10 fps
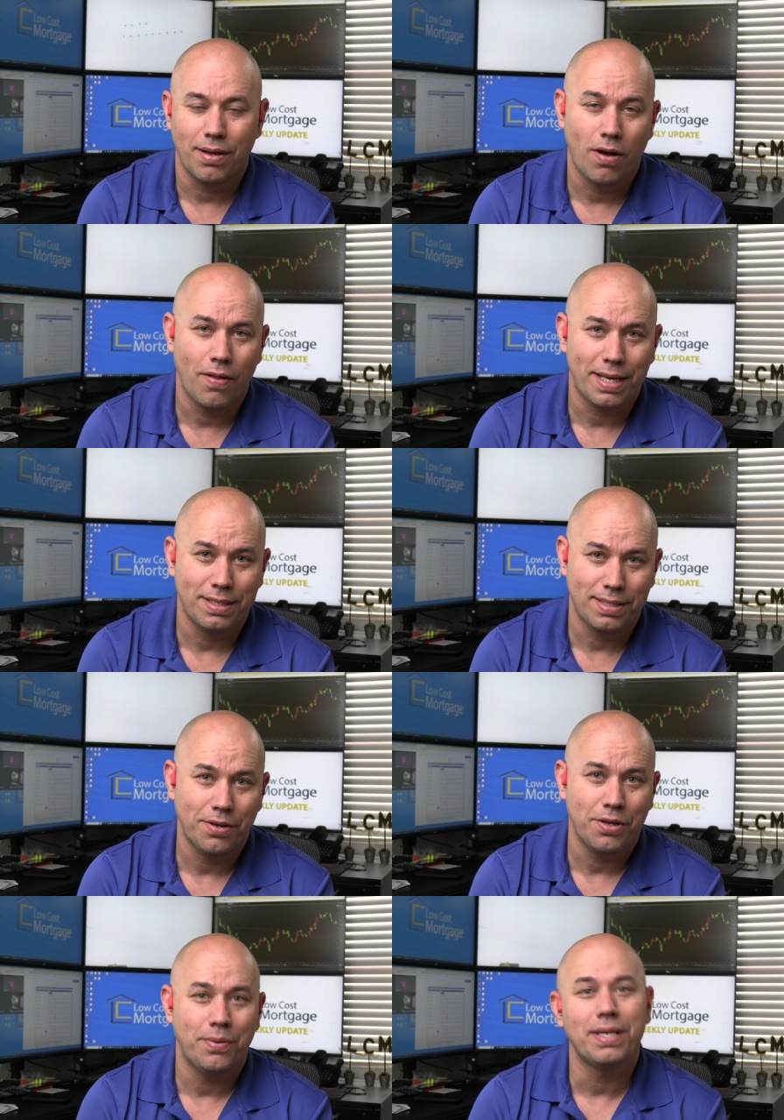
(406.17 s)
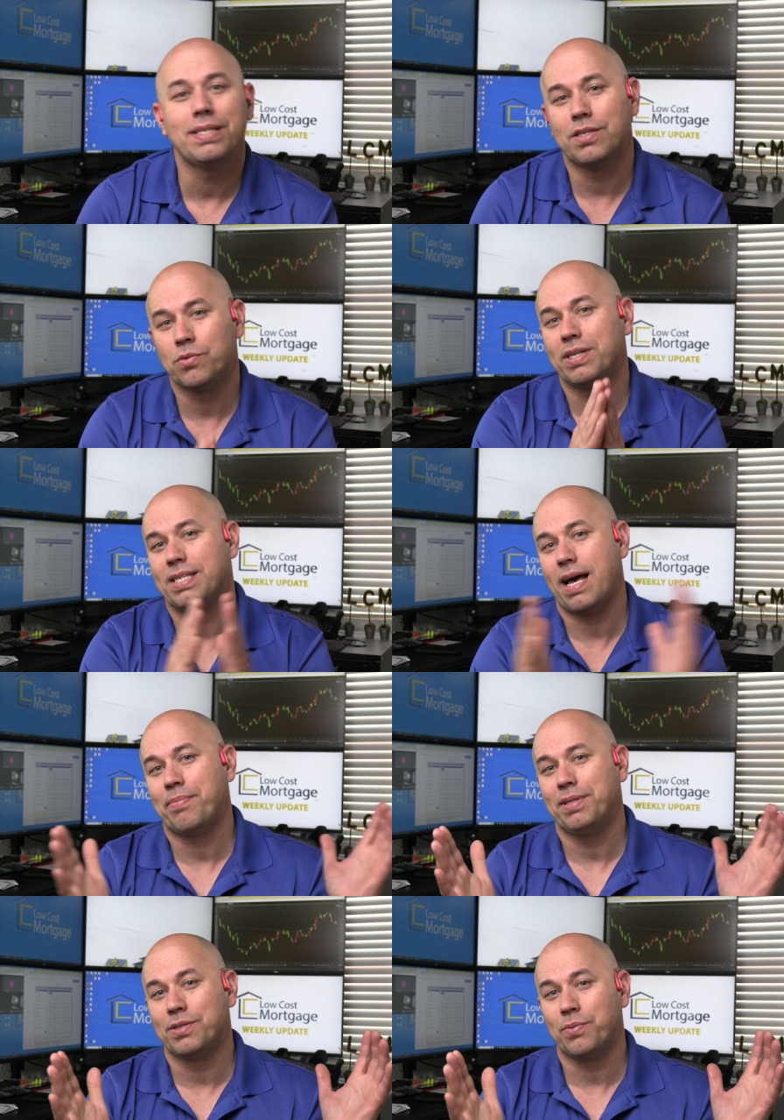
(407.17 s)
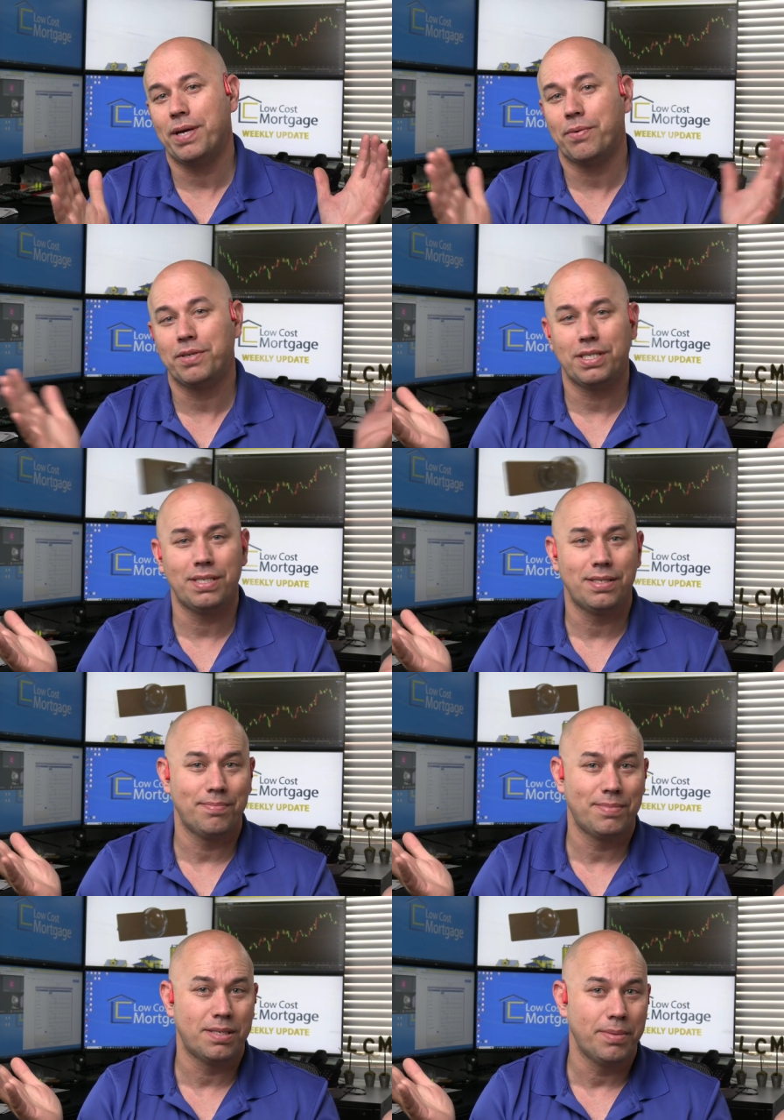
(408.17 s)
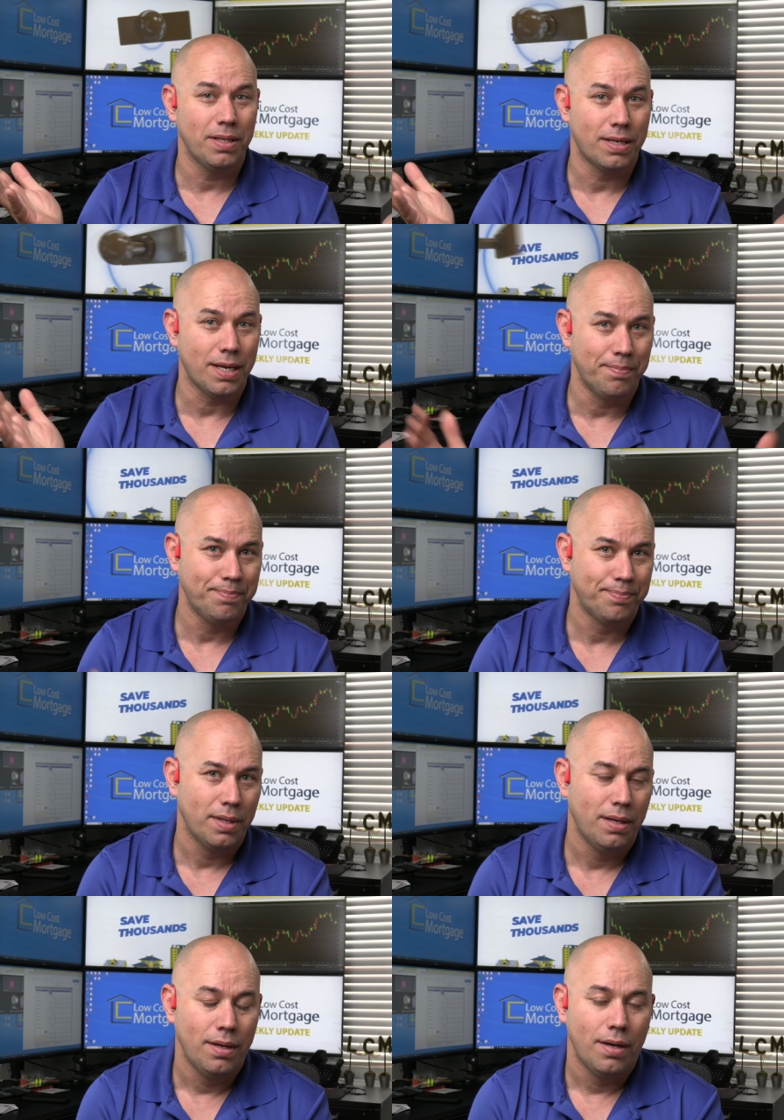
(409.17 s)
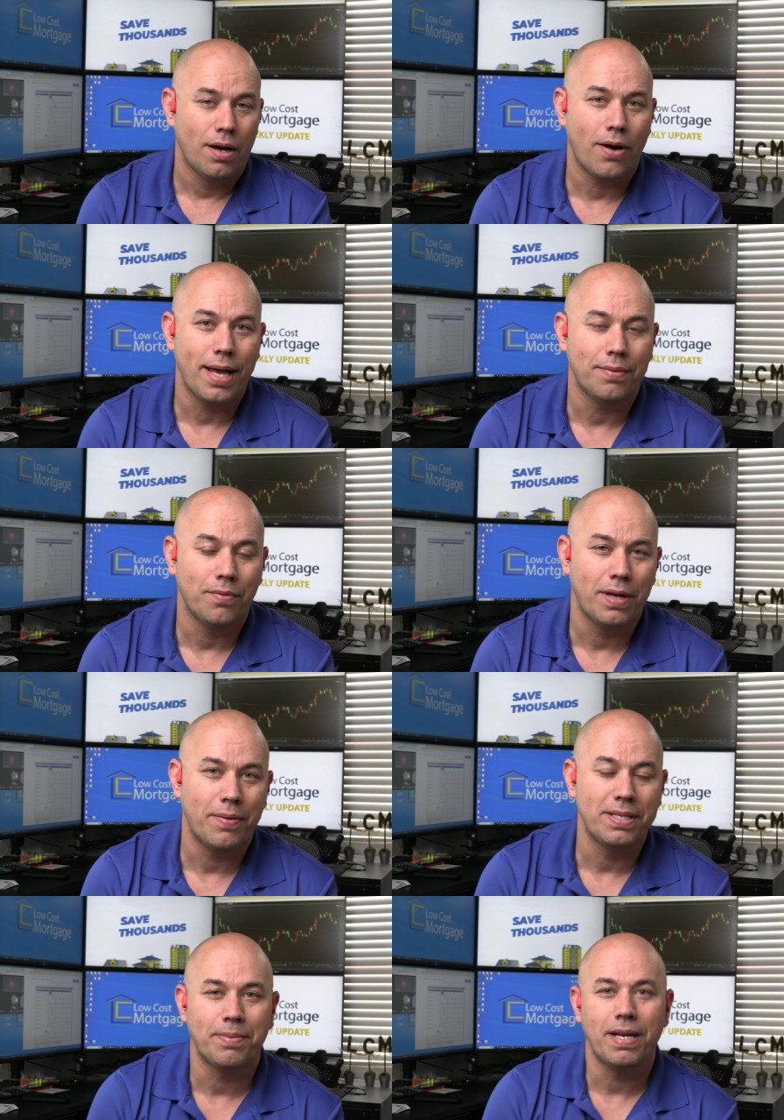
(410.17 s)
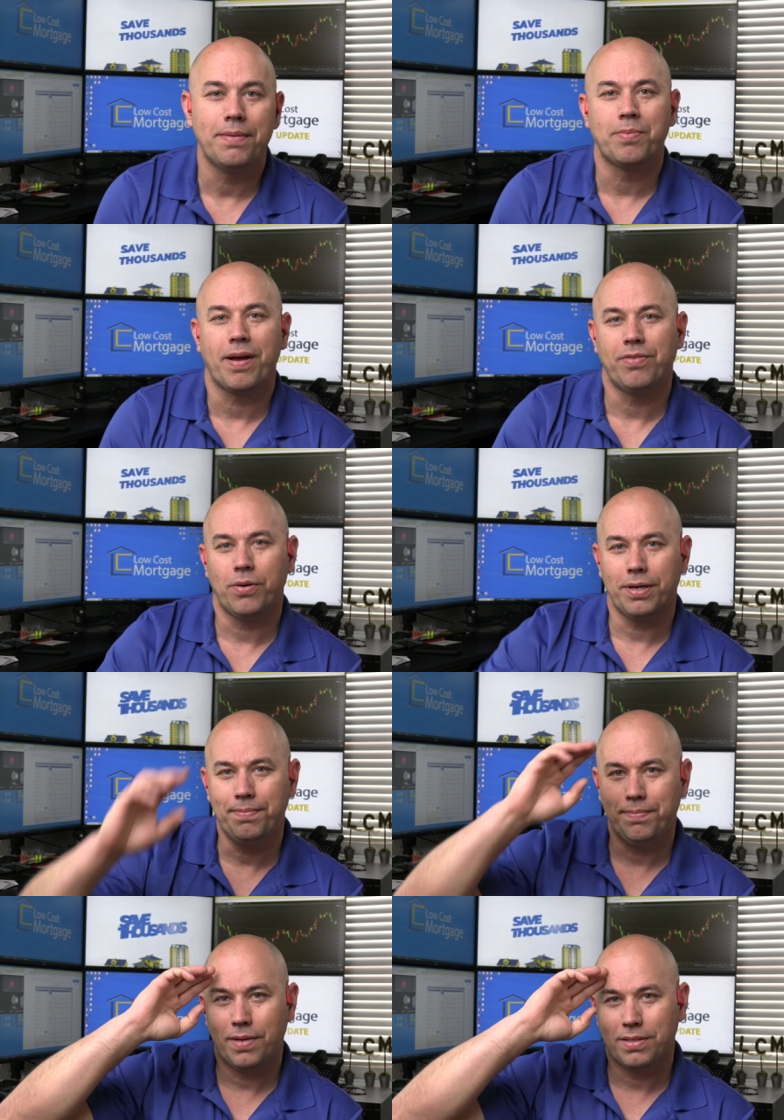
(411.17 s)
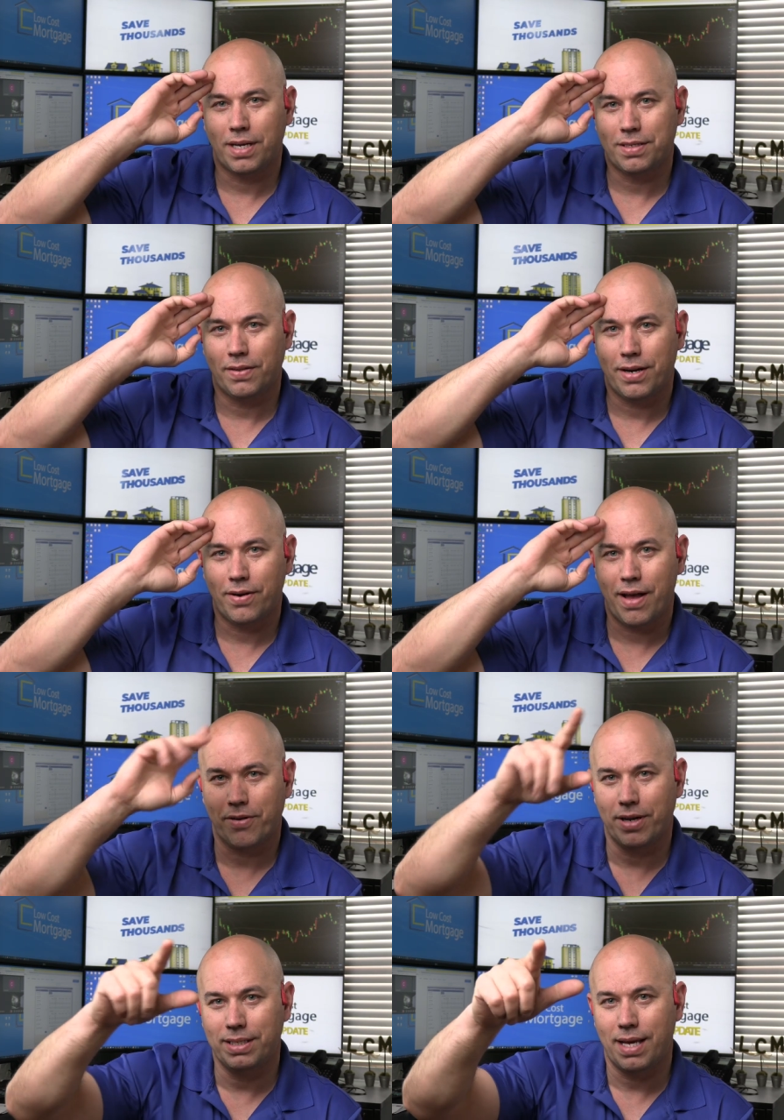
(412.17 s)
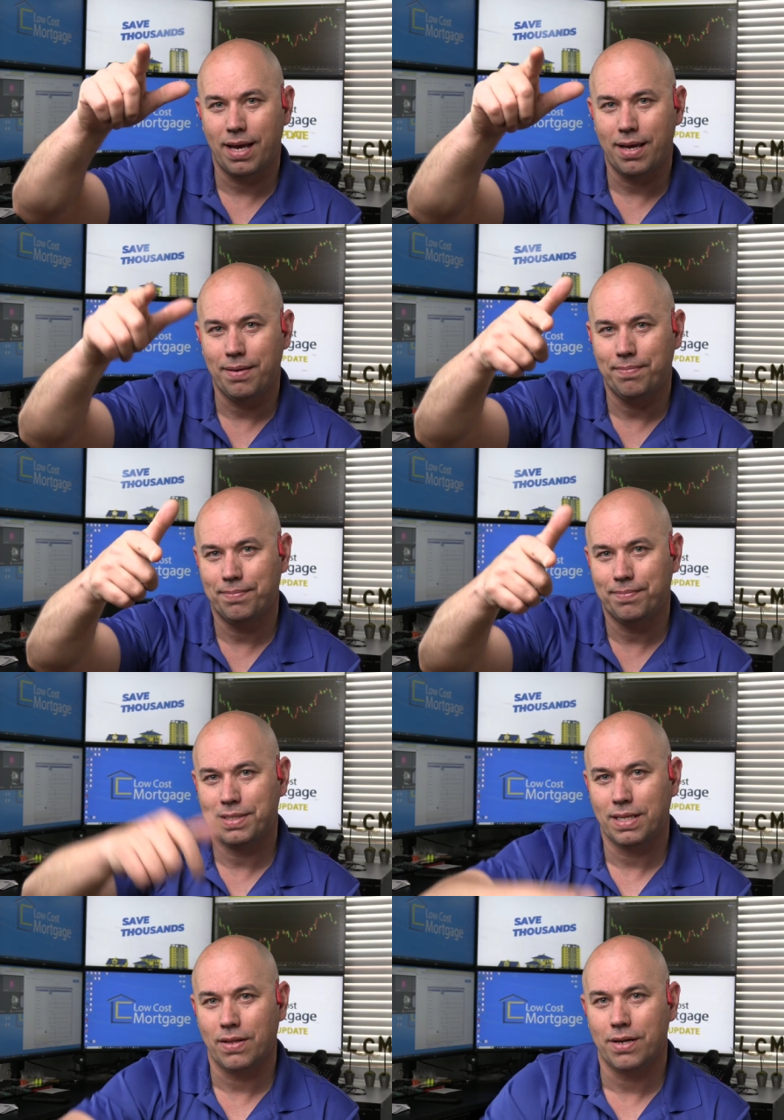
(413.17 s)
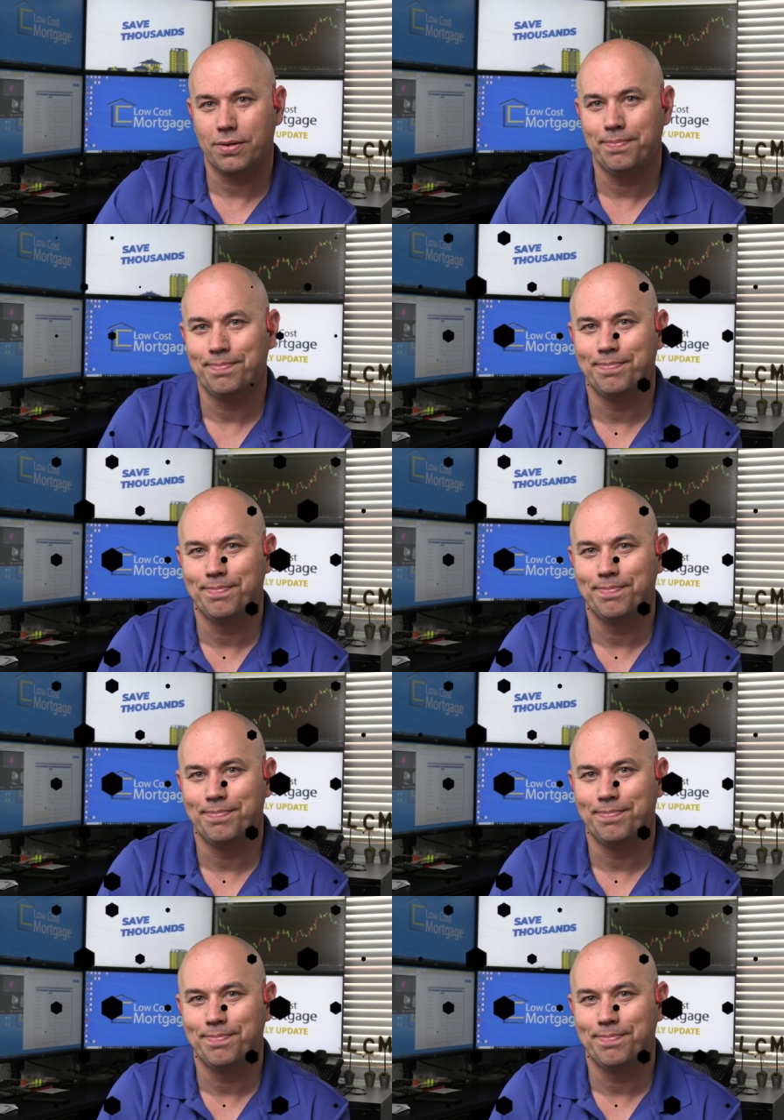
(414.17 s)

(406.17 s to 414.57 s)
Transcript: All I can tell you is what's happened this week, which is stability. All right. Well, anyways, my name is Mike Florin. I'll talk to you later. Have a great day. See you later.